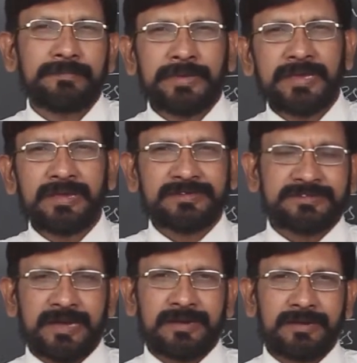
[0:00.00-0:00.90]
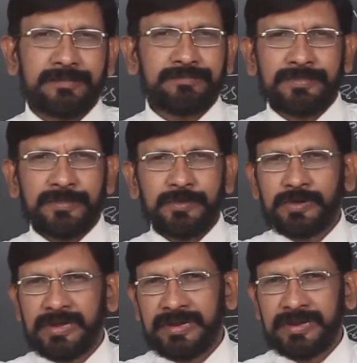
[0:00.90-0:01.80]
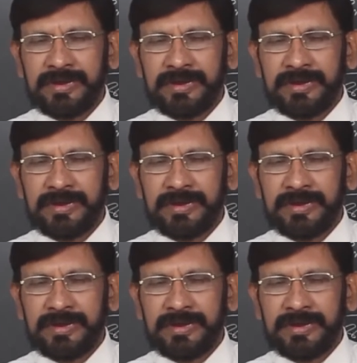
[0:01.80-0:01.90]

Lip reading: Being a son, you can